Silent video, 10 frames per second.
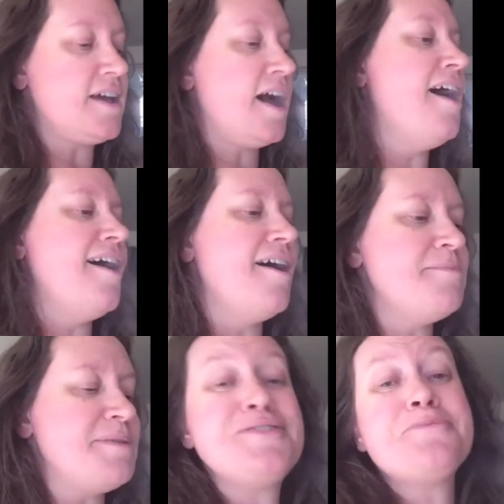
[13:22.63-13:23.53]

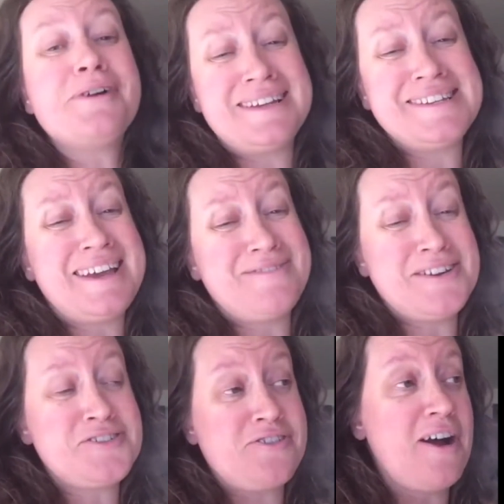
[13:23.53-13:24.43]
if you wanted to give it
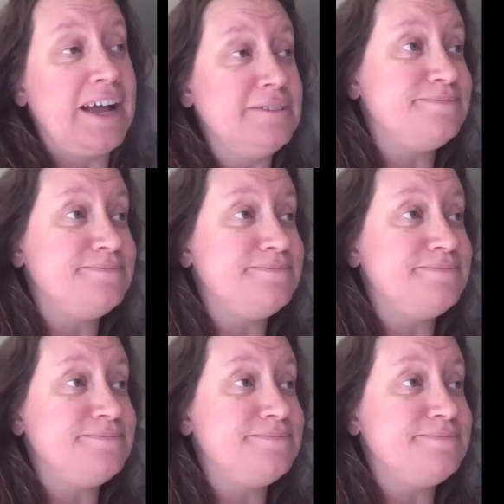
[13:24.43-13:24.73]
a try.